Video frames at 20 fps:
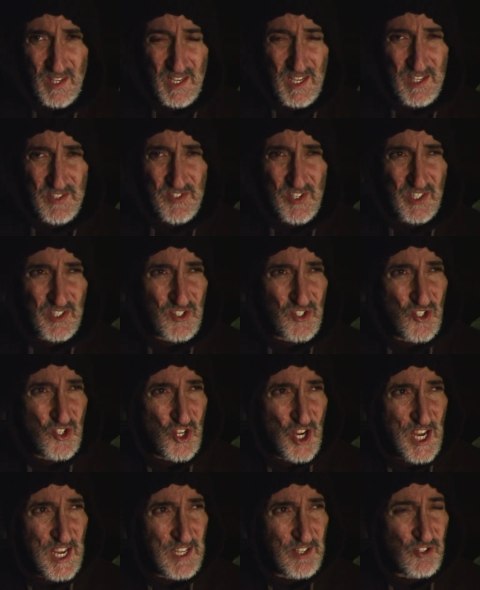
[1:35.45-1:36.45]
he's
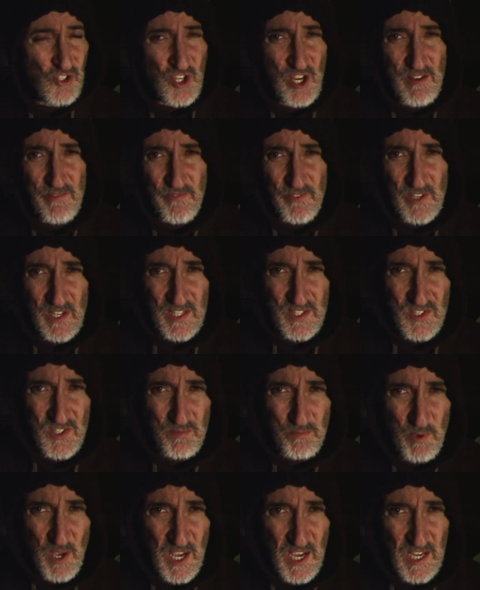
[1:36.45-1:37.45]
exchanged infinite
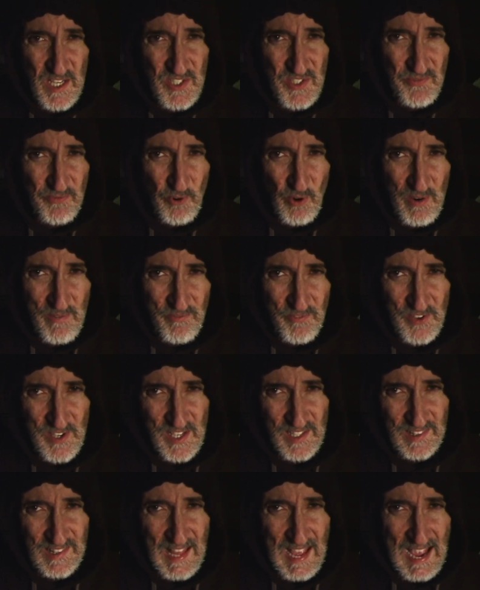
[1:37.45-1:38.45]
space for
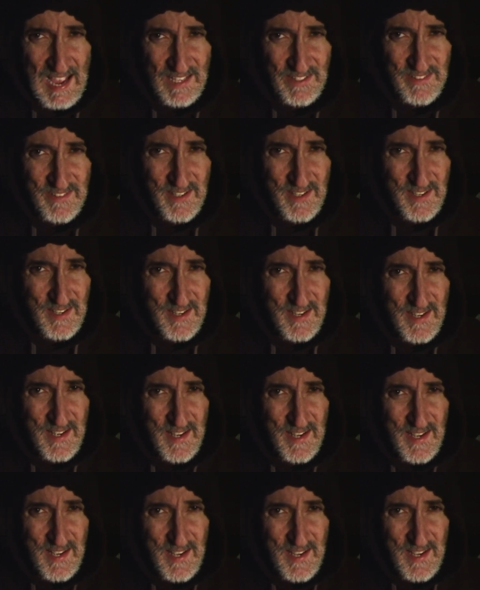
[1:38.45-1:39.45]
infinite land.
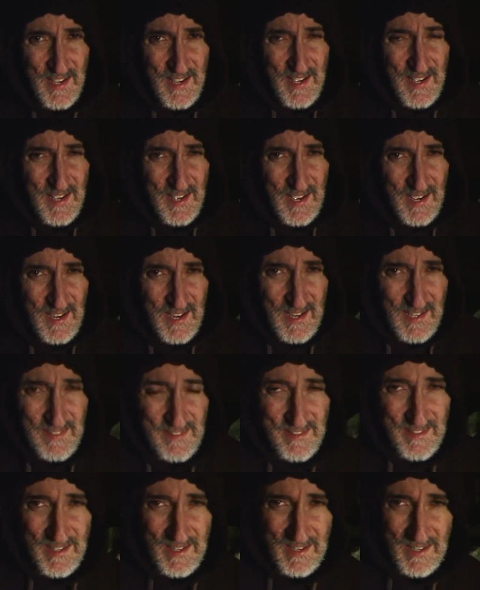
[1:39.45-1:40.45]

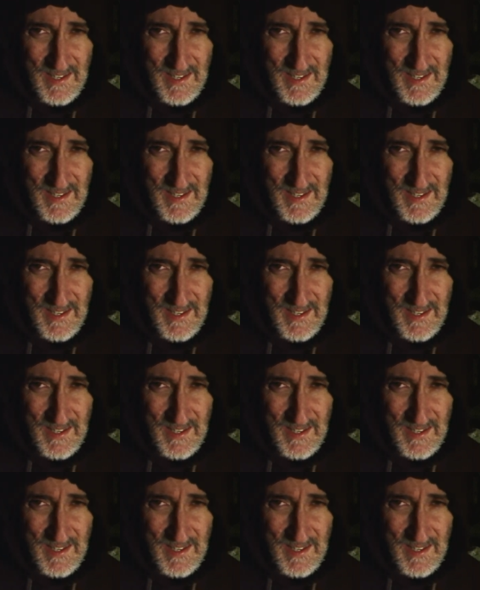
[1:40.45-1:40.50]
And